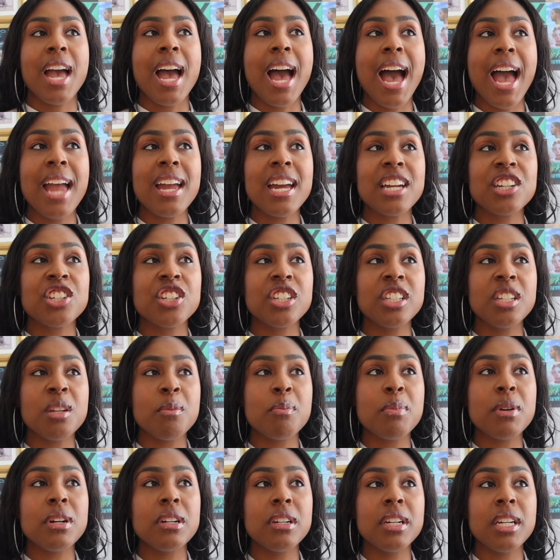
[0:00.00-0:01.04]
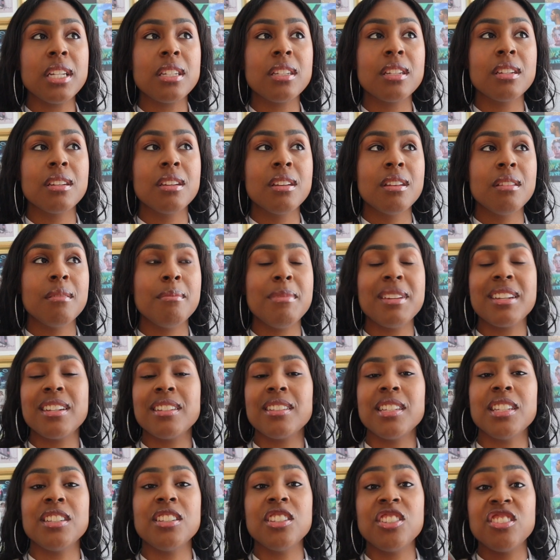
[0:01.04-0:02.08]
I actually put, because
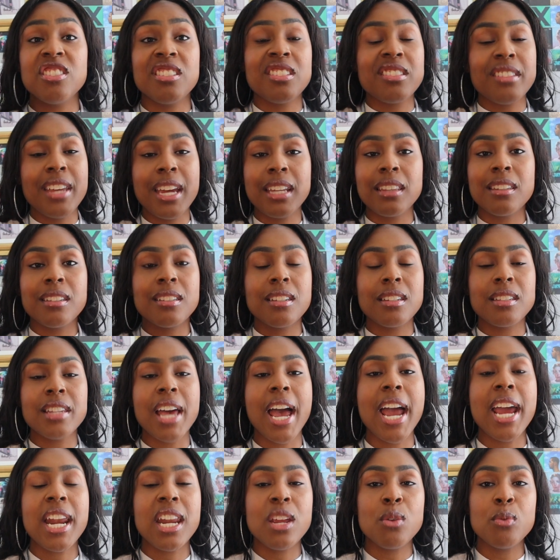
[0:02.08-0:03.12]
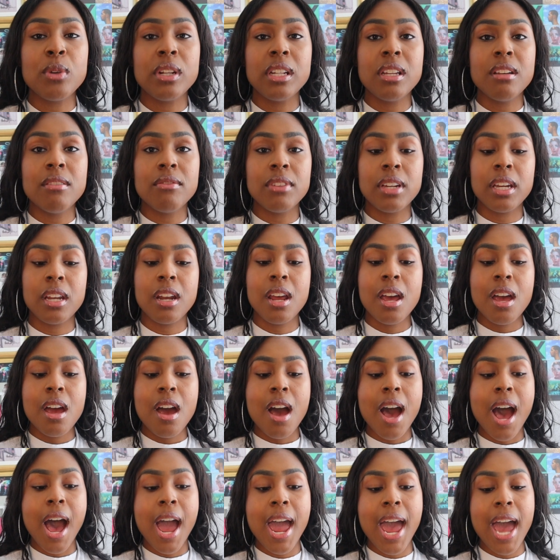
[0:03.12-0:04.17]
this is just like the society we live in,
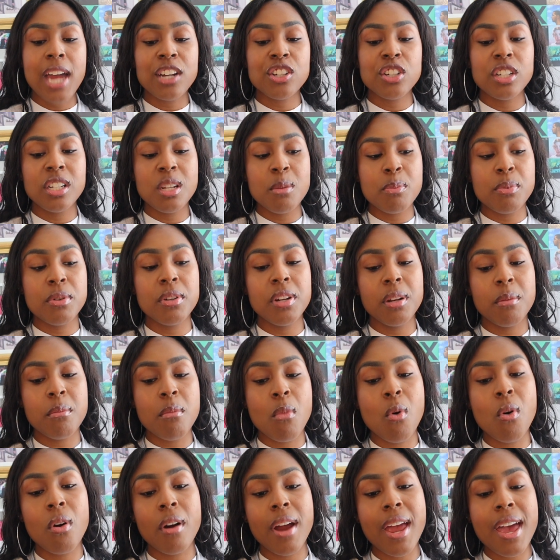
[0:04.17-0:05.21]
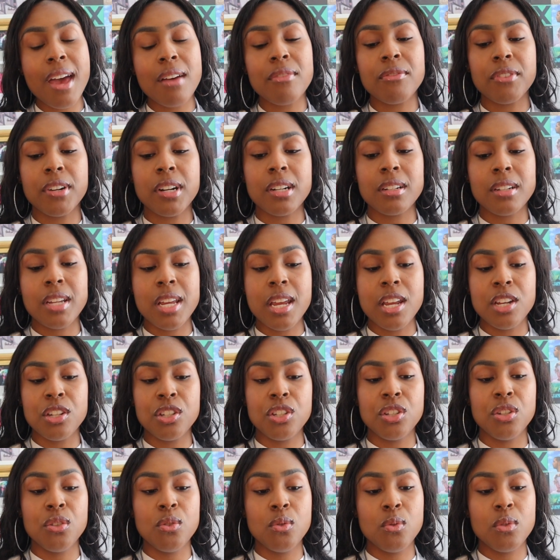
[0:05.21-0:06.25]
I actually put more effort
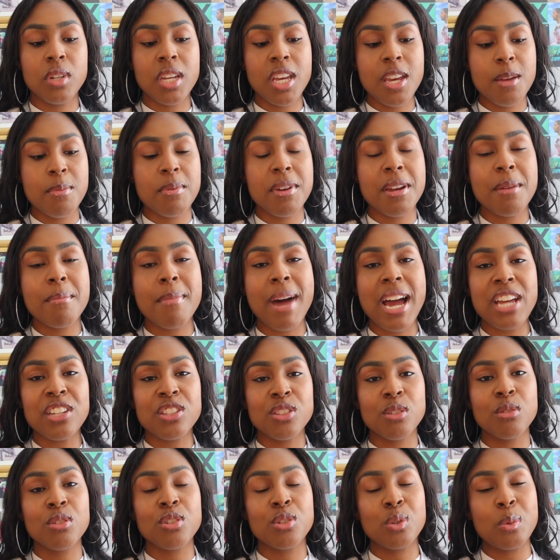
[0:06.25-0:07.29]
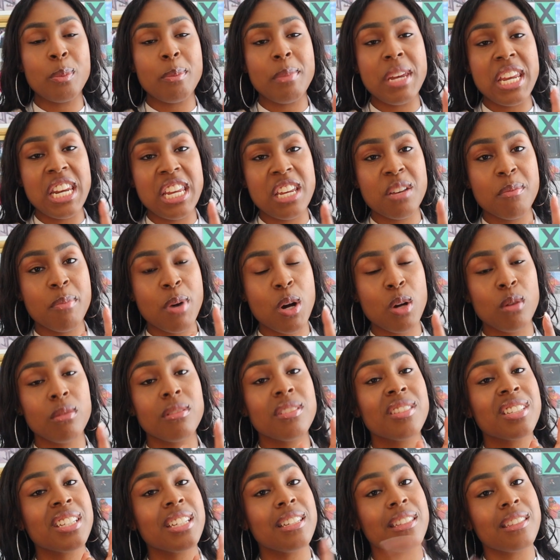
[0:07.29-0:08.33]
into keeping my social media
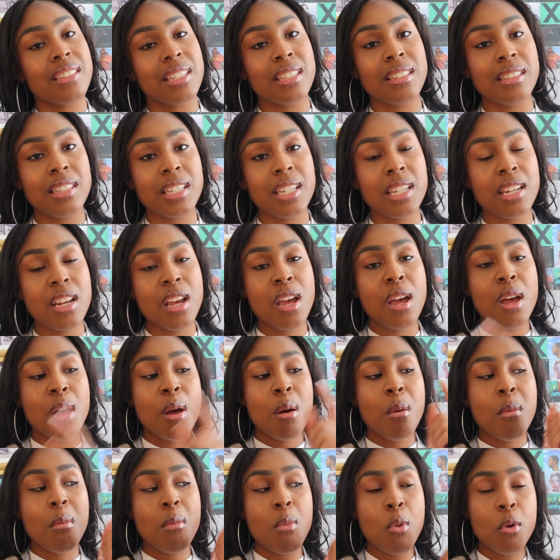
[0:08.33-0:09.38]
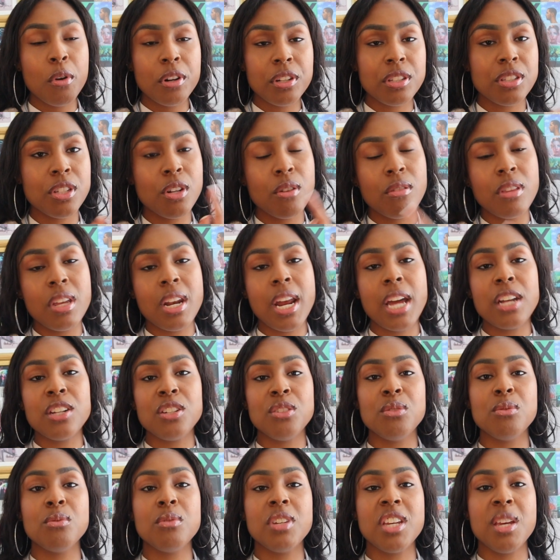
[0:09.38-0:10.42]
posts consistent, more so than I
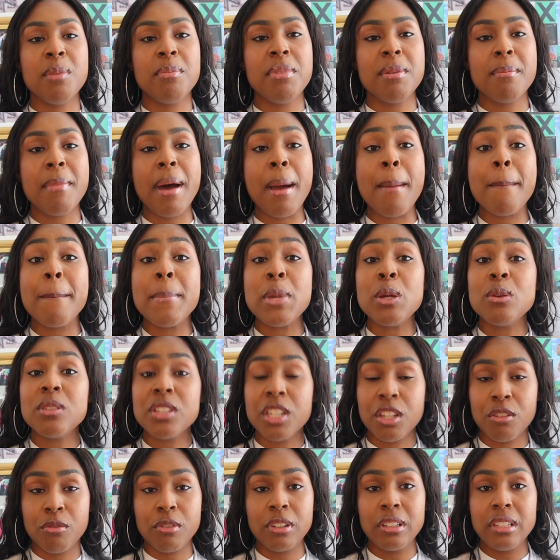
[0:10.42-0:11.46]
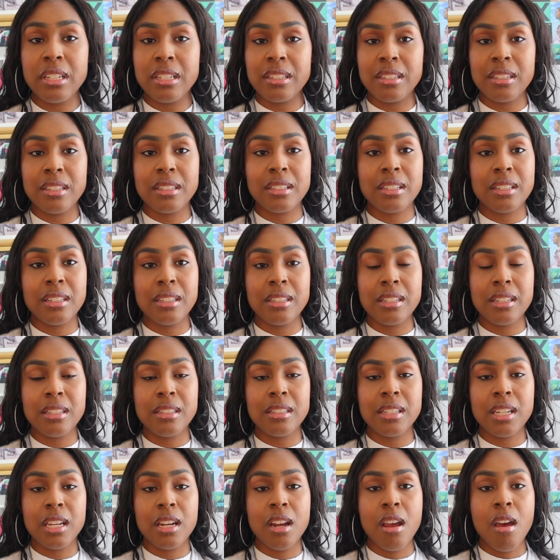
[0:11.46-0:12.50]
do keeping my music releases
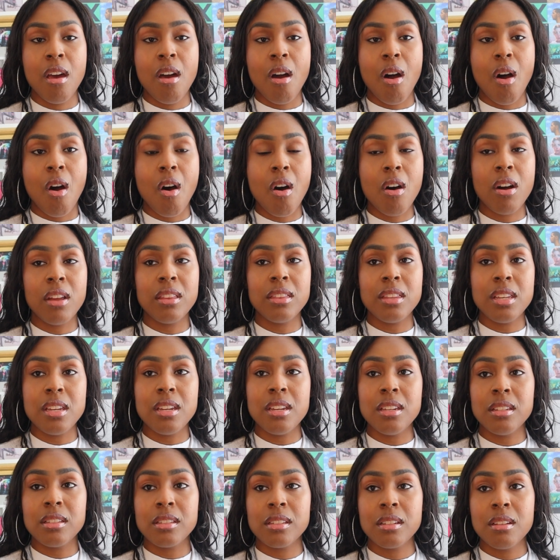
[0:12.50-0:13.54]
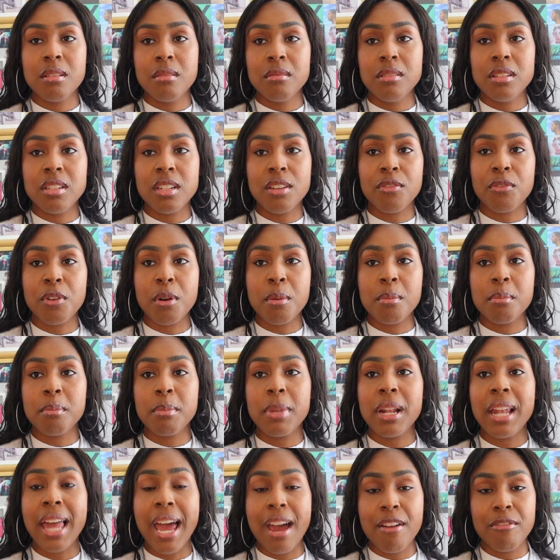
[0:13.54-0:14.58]
consistent on these different
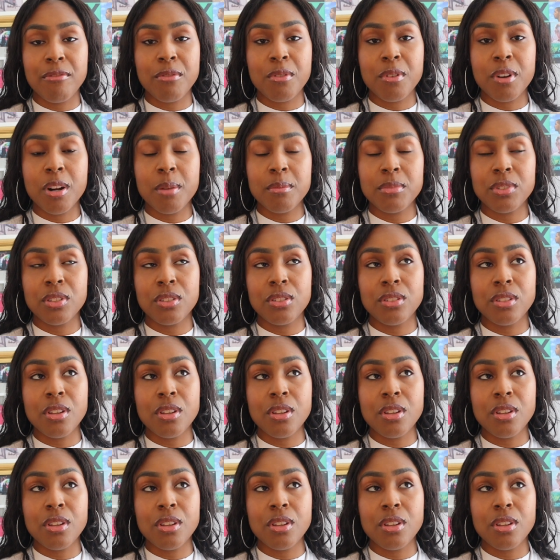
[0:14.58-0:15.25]
platforms.